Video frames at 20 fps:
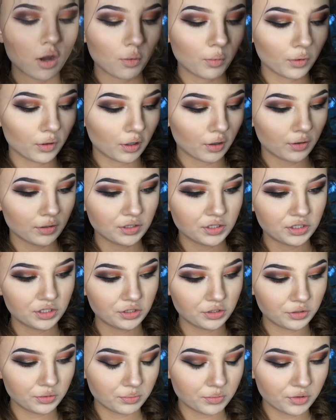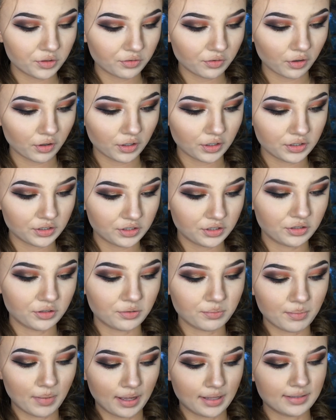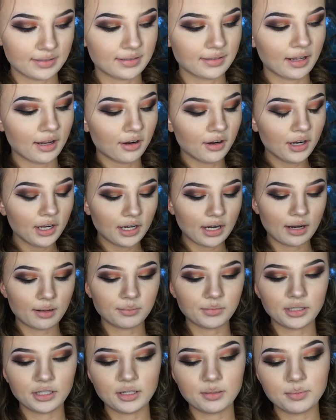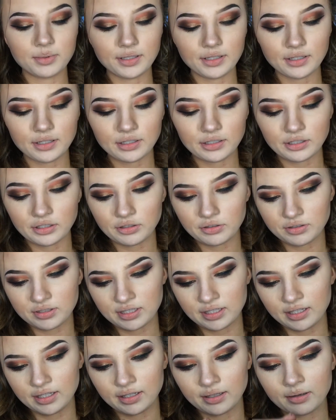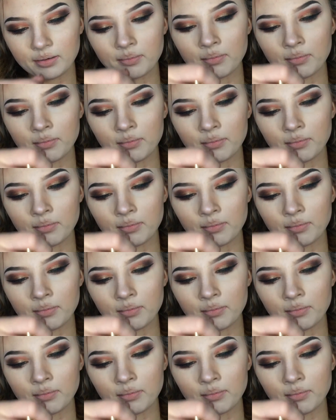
We're going to move on to mascara, and I'm going to be using